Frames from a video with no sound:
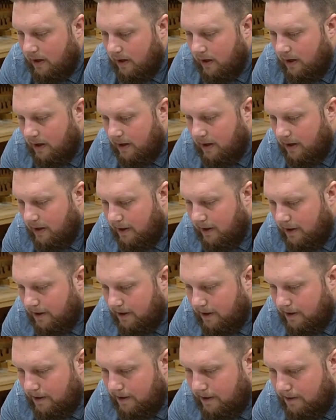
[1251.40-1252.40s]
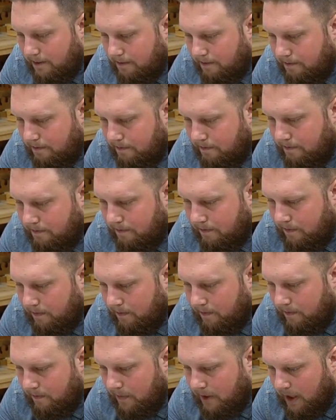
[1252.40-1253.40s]

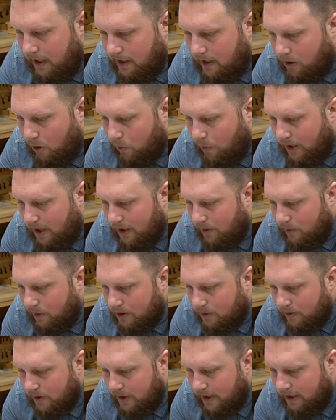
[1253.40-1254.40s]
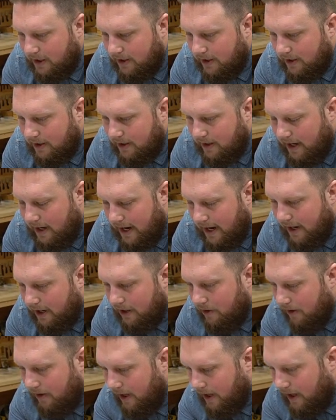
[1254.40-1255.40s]
Um, Eco-Weld works really good. I
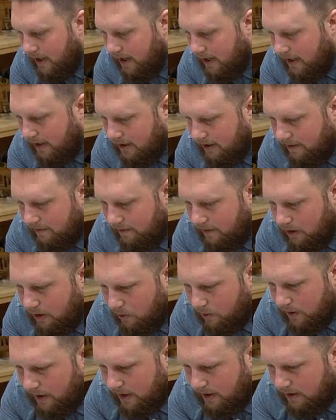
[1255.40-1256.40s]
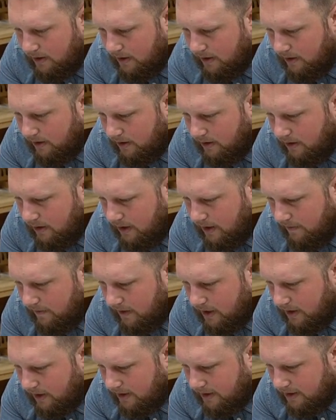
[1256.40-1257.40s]
agree. I love Eco-Weld. Love
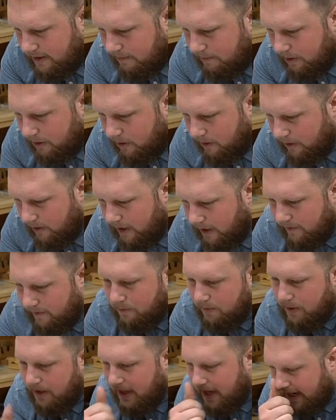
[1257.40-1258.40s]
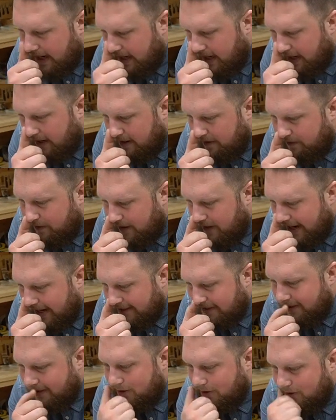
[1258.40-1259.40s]
the content, bro. You're giving me that get off your
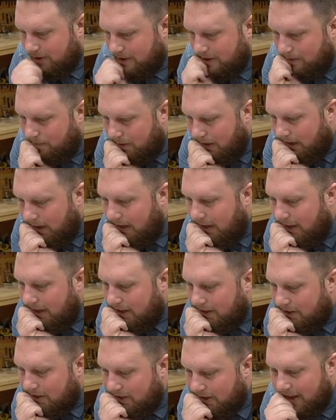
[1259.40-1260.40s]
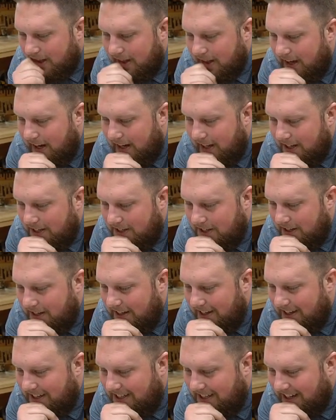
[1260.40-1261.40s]
ass and do something itch. That itchy
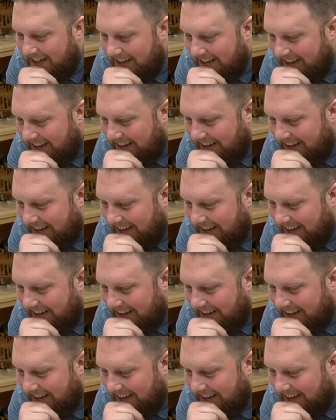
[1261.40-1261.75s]
itch.